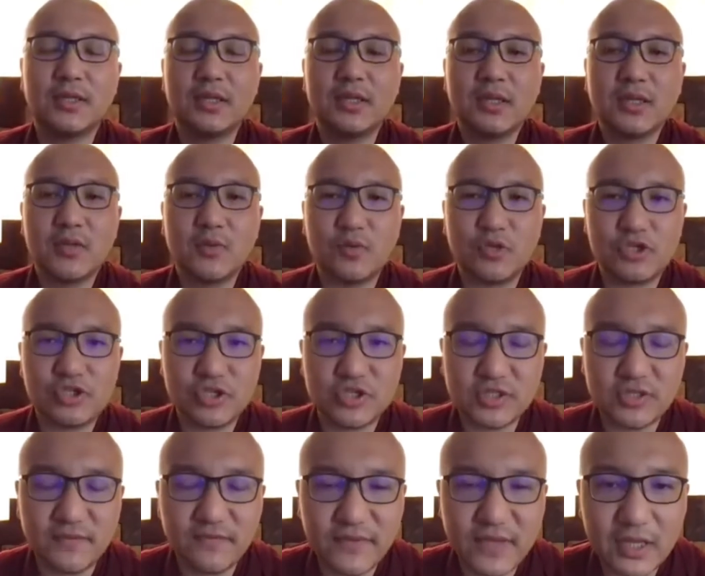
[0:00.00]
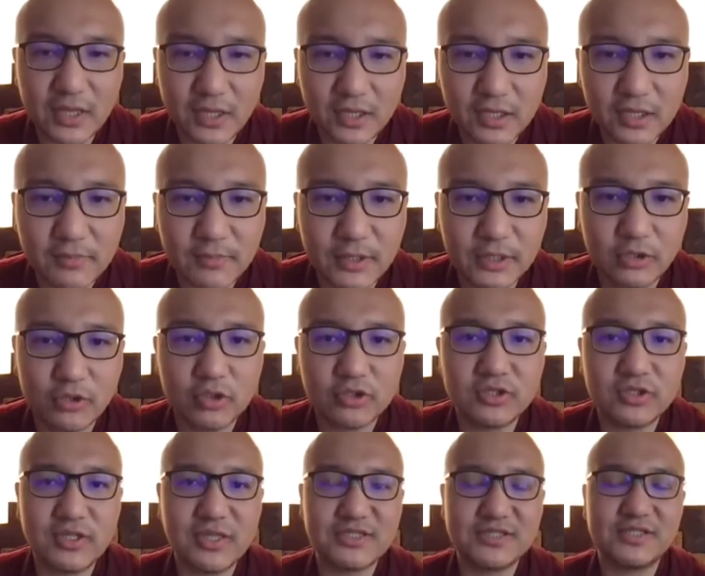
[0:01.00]
which is the feeling, but not
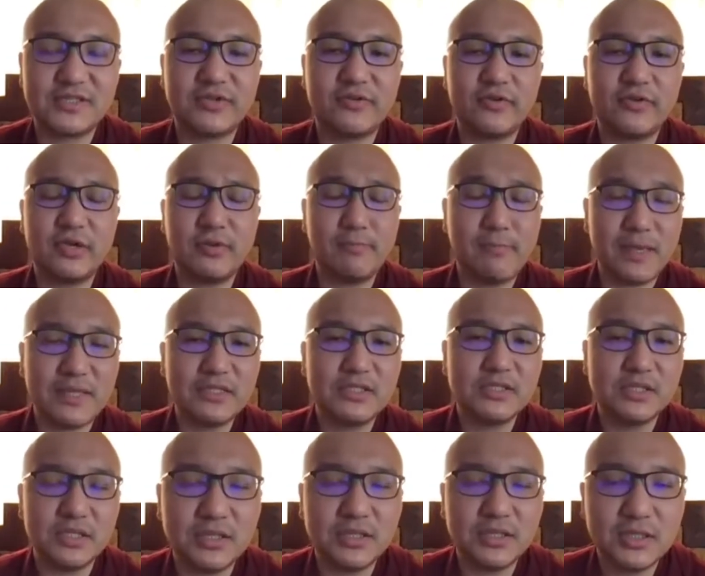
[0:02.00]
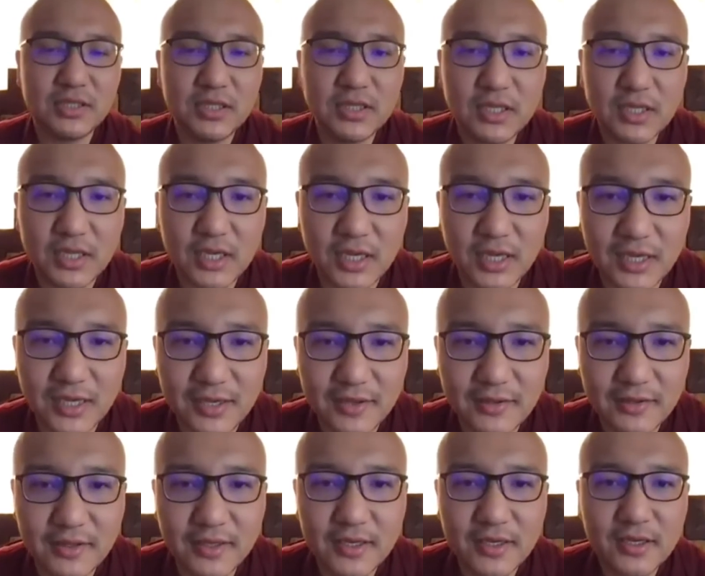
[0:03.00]
necessarily mental.
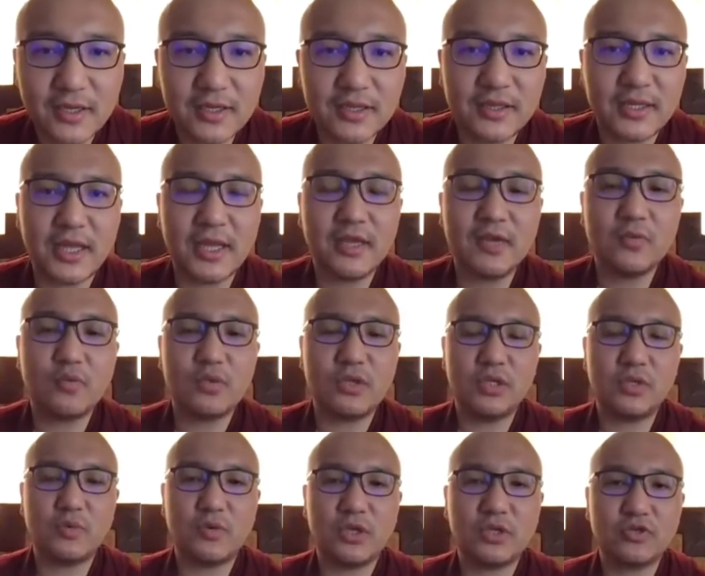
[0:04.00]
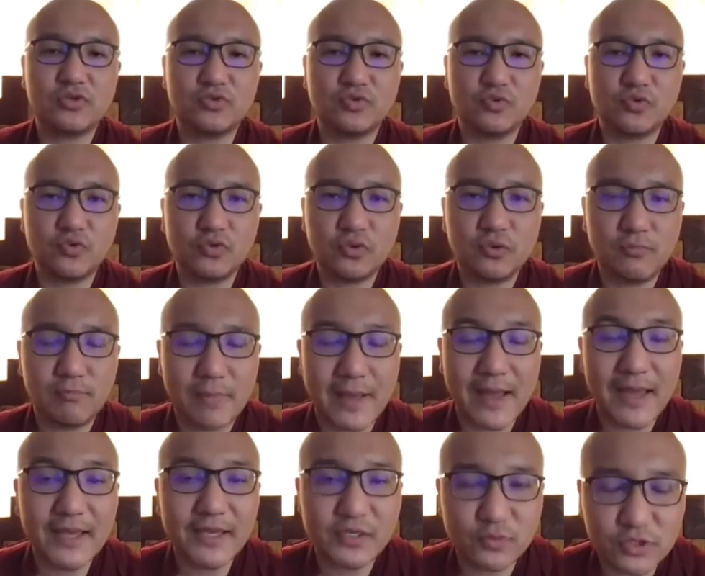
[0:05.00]
Then we went to
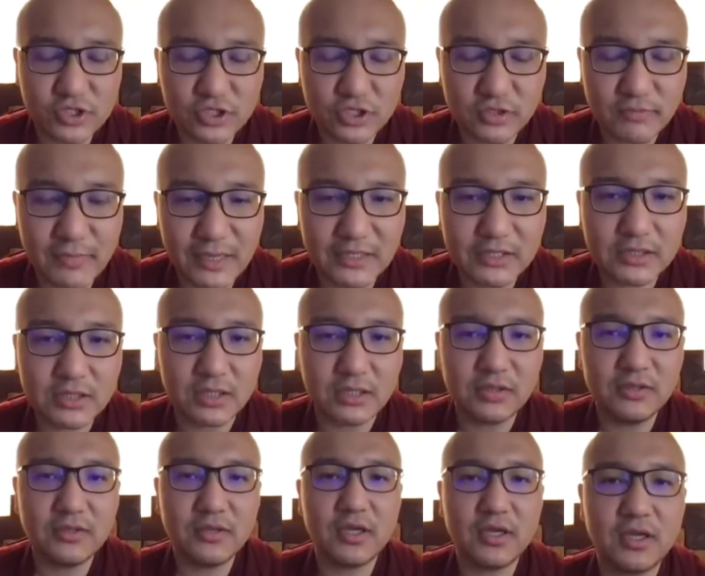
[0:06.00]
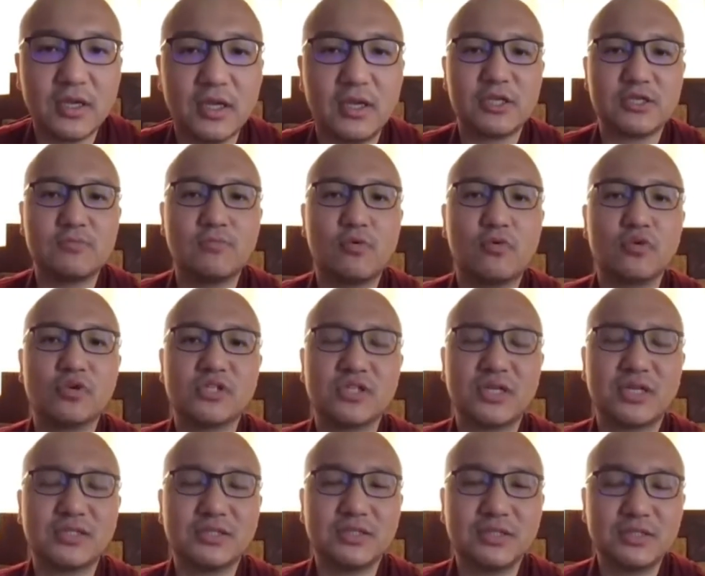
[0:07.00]
mind, which is the mental, much more
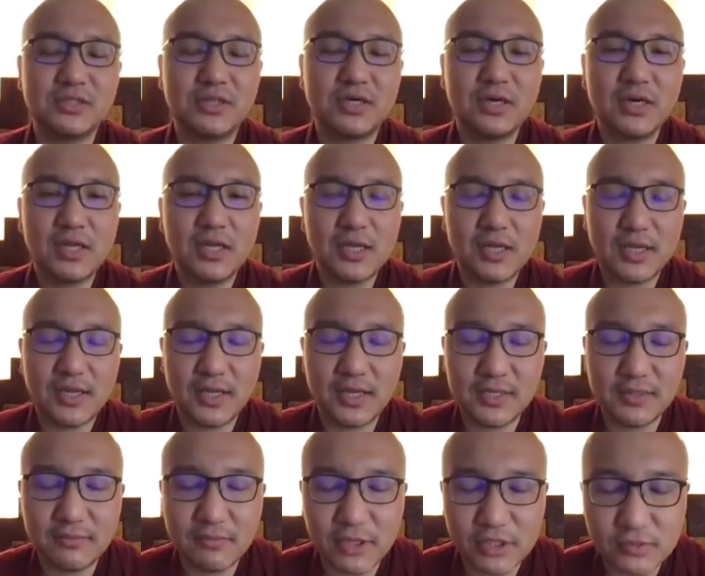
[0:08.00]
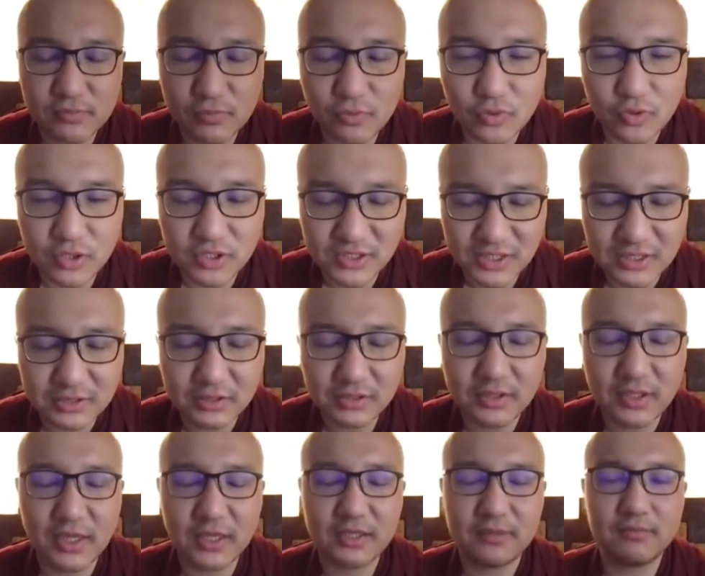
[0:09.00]
subtler and much more subtle
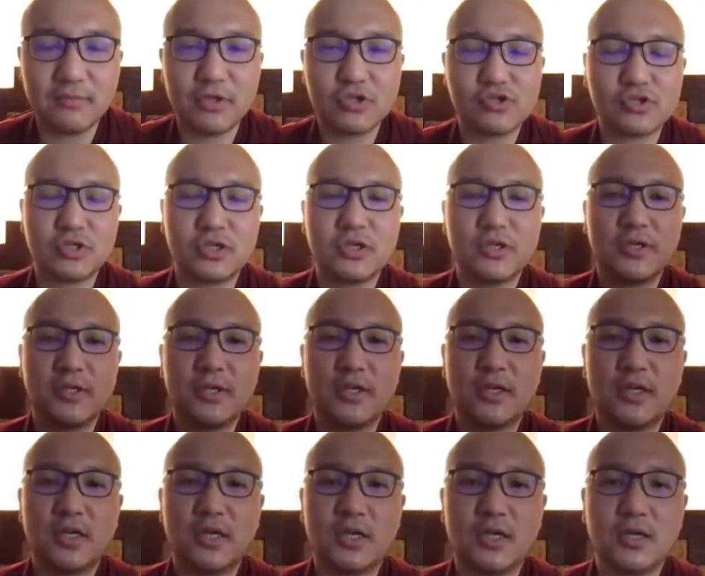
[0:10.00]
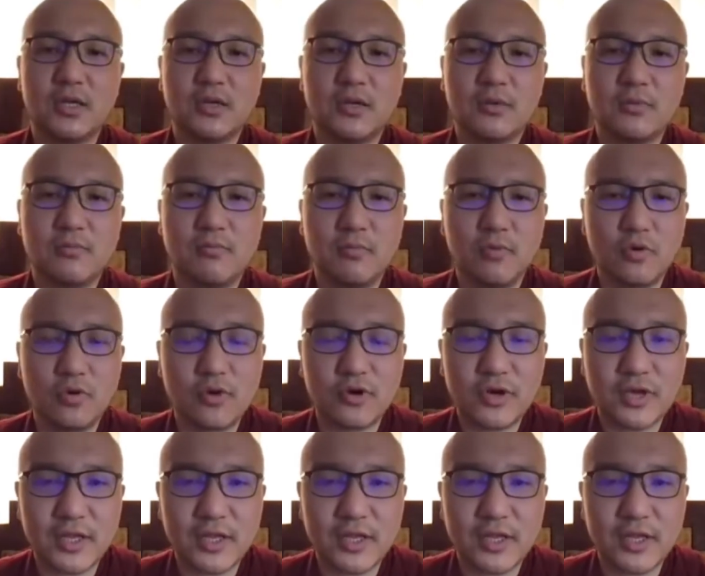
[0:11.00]
and much more